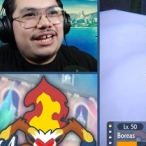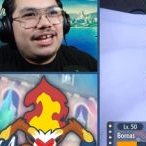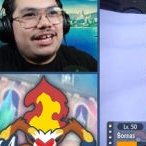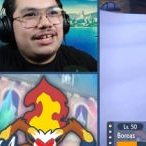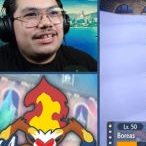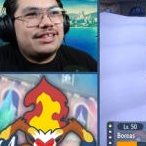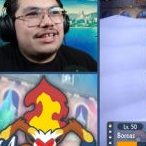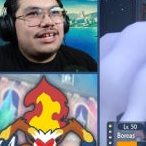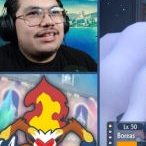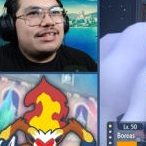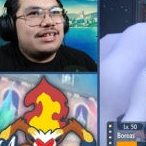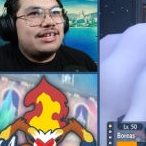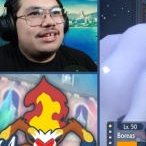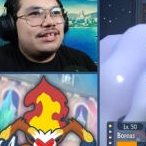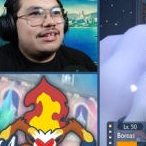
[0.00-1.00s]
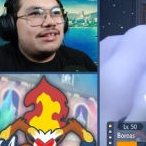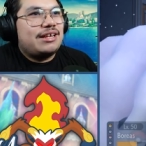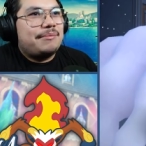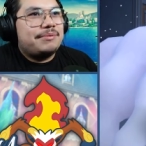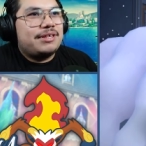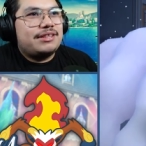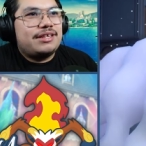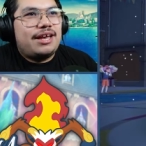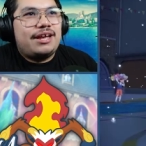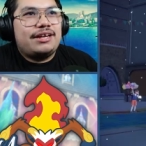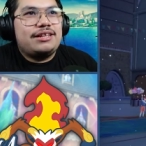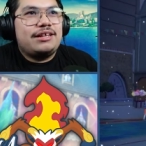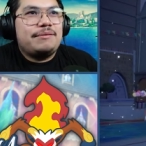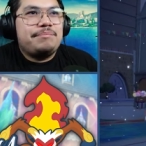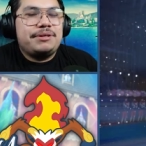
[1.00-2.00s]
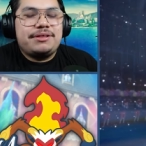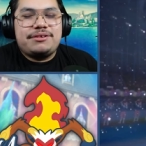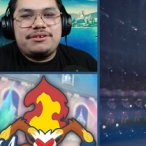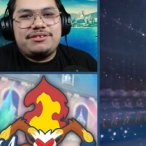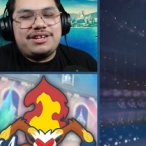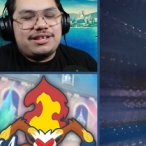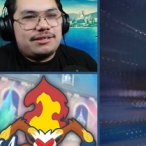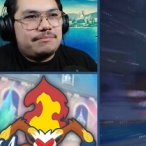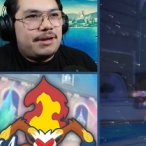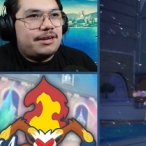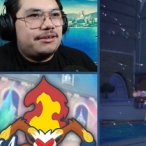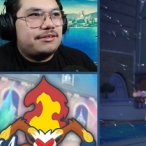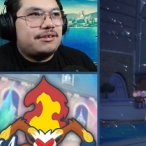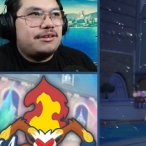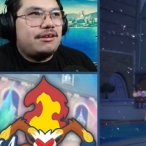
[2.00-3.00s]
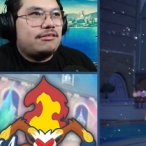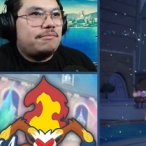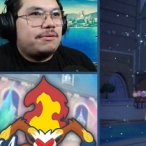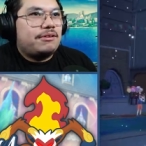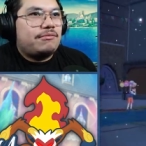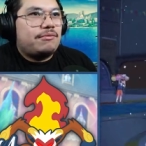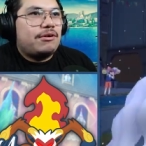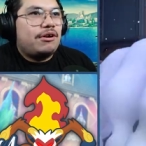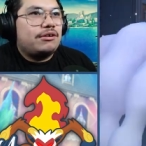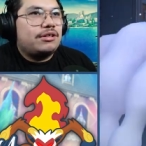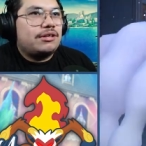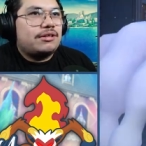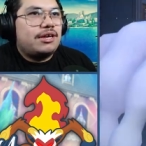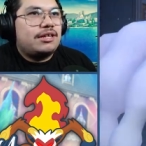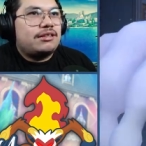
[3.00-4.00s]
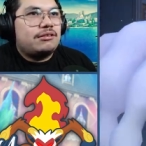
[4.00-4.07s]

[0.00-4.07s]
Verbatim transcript: and sends in the Zamazenta. I click Blizzard. Doesn't matter. It's going to outspeed us regardless. Hits